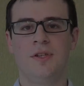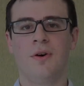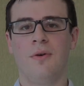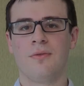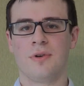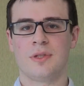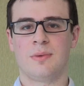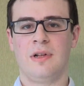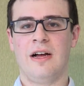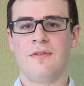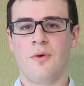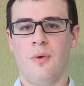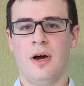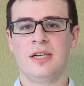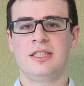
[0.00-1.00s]
donors will
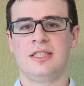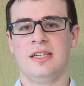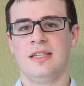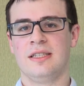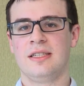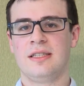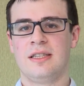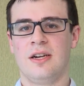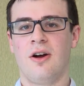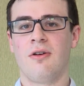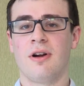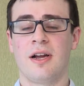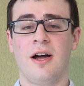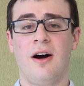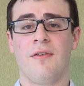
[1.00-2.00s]
have questions that
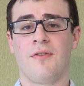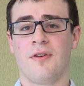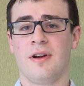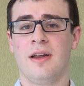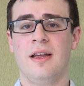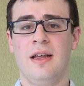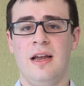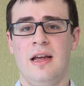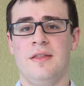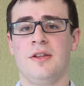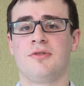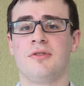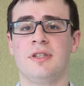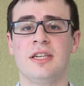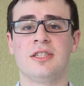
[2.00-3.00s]
aren't covered in the
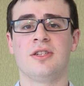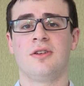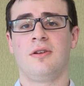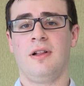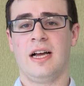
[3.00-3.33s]
traditional